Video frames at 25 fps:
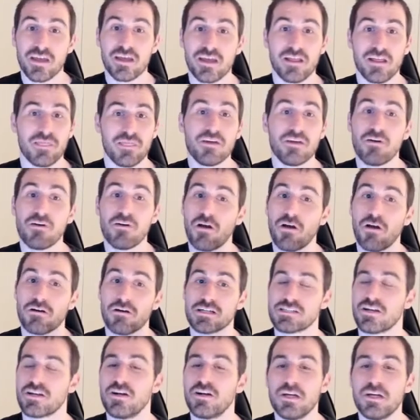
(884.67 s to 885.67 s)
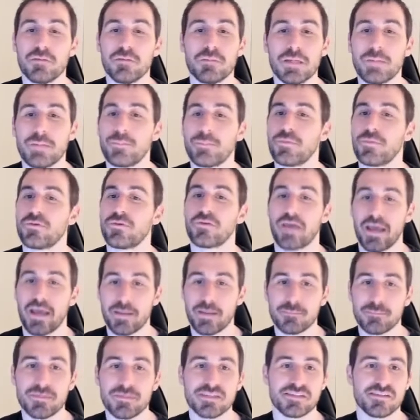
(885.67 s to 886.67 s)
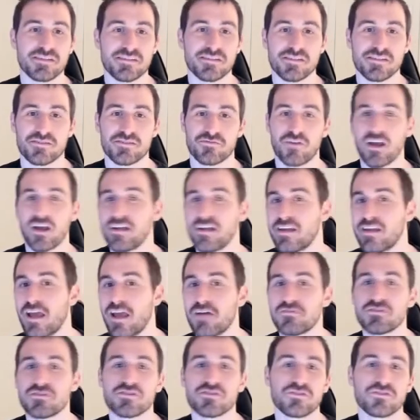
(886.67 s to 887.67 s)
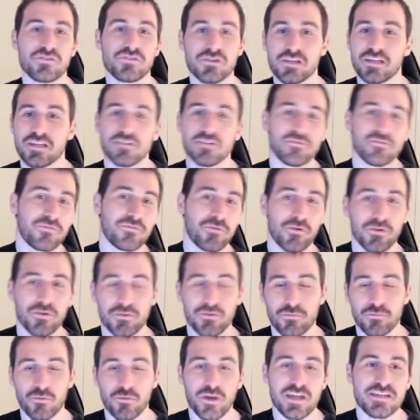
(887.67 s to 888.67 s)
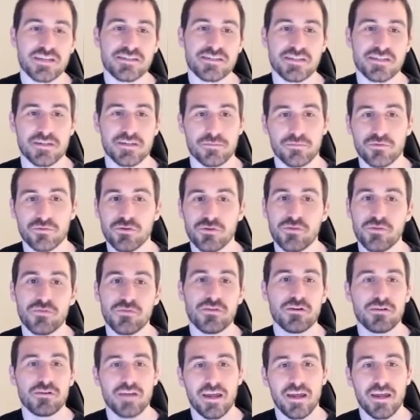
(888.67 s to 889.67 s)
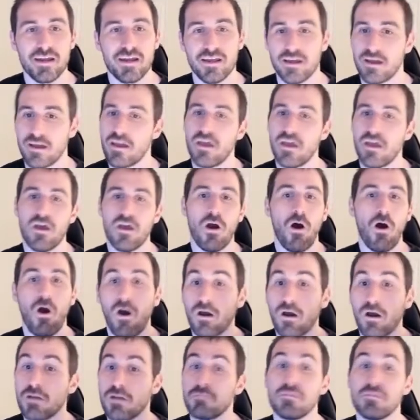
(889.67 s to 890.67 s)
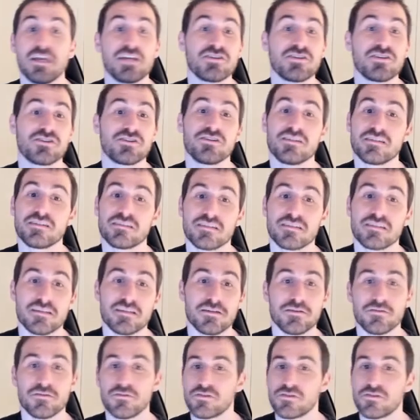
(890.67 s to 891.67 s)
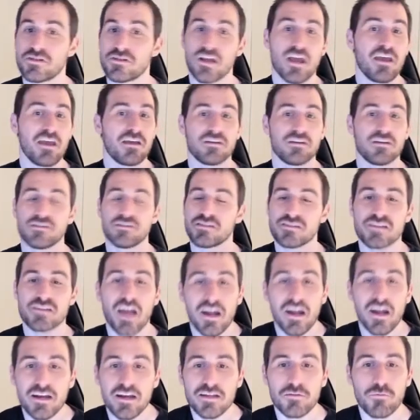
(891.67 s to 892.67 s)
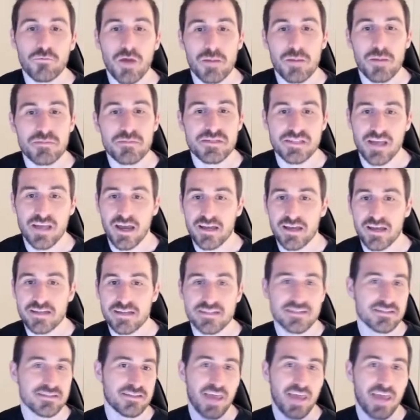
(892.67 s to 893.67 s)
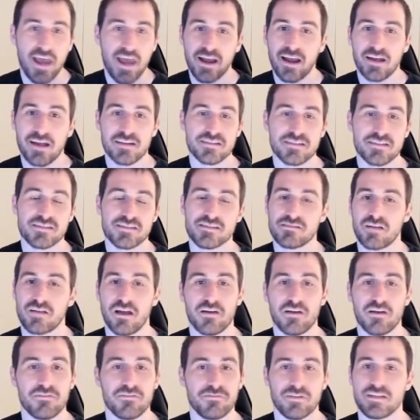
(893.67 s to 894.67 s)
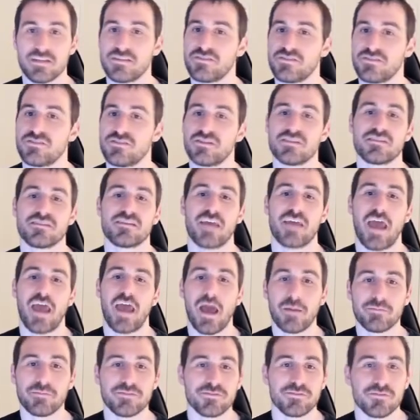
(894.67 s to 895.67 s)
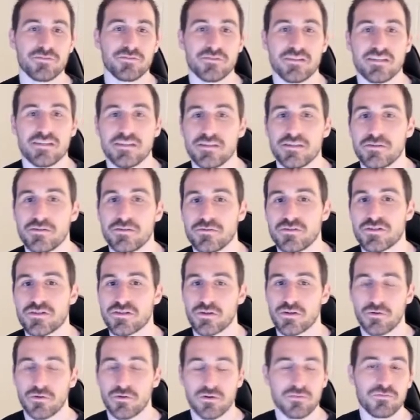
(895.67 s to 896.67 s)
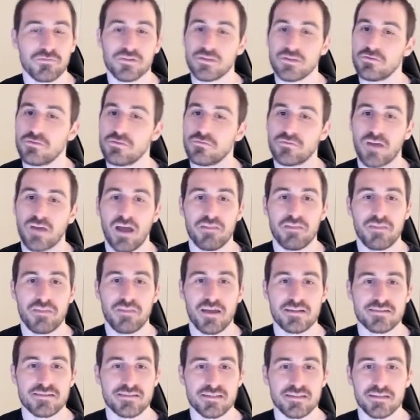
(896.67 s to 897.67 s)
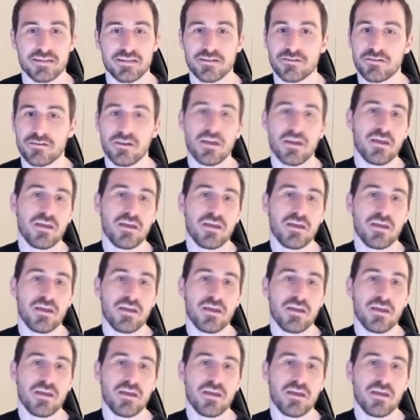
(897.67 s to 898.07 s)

there are a ton of people and businesses right now just looking for ways to improve their data. Automation is huge. Designing websites, that kind of stuff is just absolutely huge. So if you've got that skill,